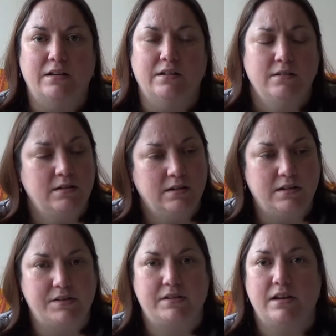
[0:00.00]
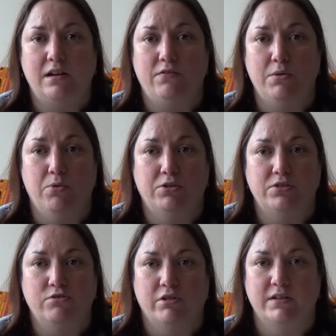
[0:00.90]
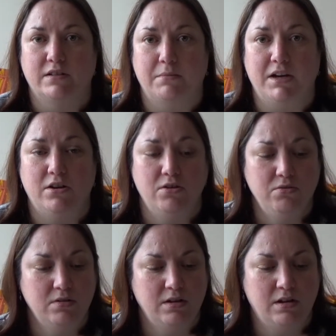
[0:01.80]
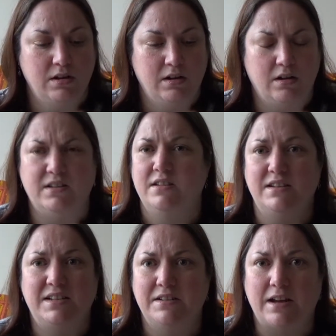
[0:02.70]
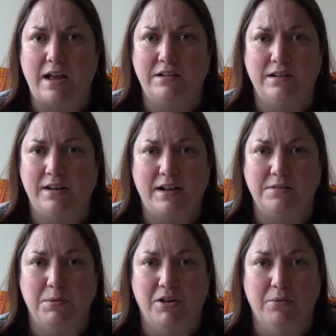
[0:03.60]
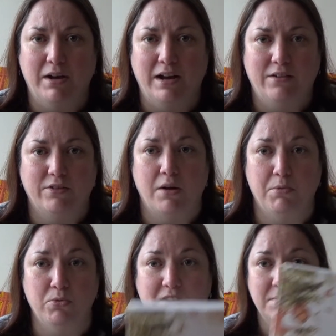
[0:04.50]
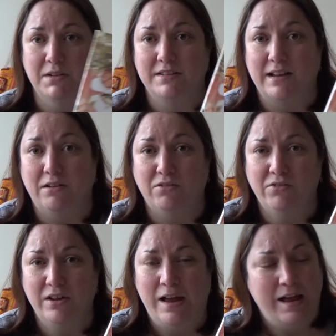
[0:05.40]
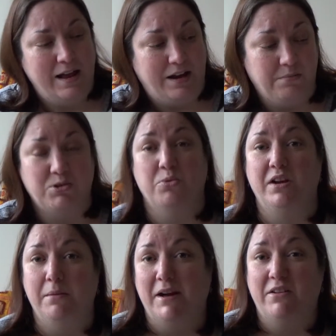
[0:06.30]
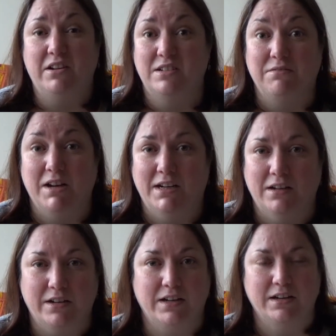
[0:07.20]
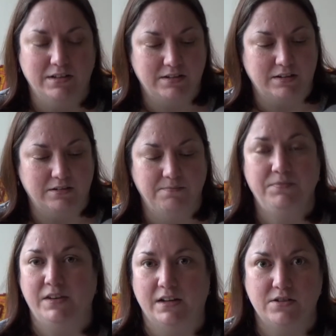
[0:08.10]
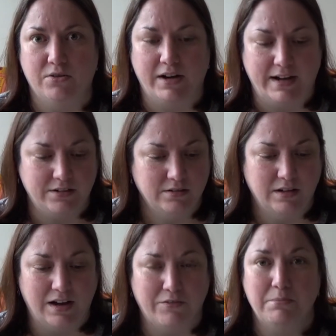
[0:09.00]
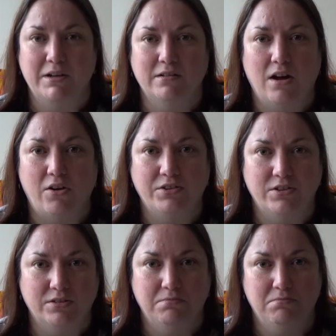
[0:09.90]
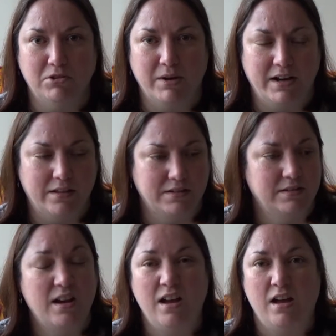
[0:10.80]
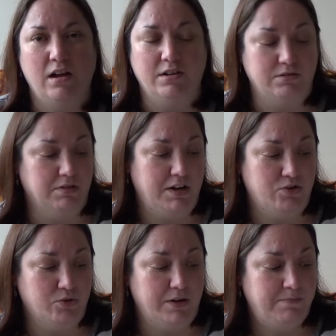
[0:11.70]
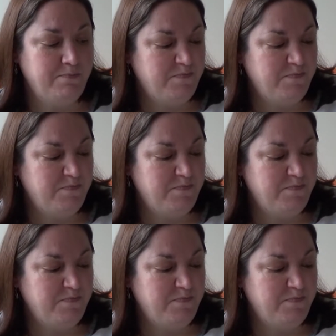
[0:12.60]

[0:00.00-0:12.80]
And as I say, if you want to try something new, this isn't an ad by the way, I bought this myself and I'm talking about it because I really like it. So yeah, it's not an ad, I haven't been asked to do any of this, I just really enjoy it.